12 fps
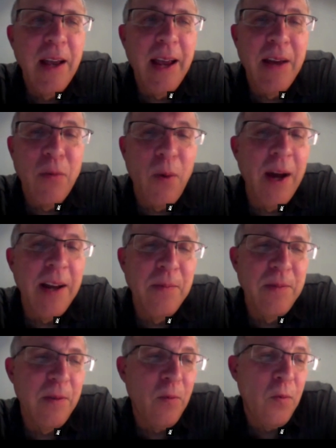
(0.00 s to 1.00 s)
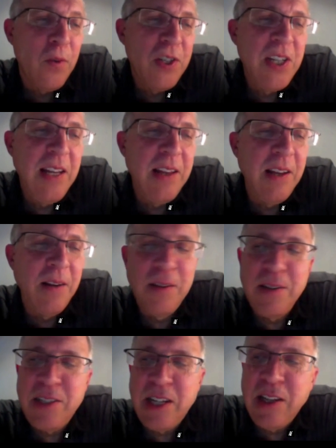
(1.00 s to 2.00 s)
and want to see
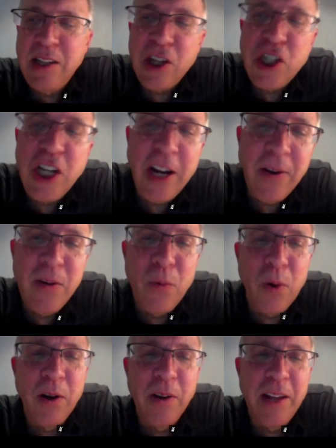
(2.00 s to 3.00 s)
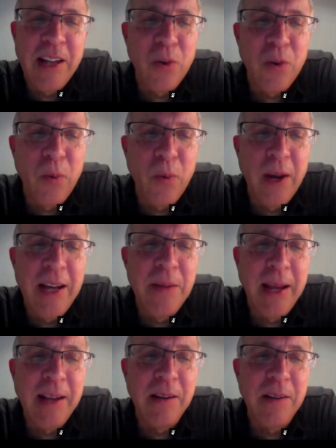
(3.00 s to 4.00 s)
the sharing world as a way to make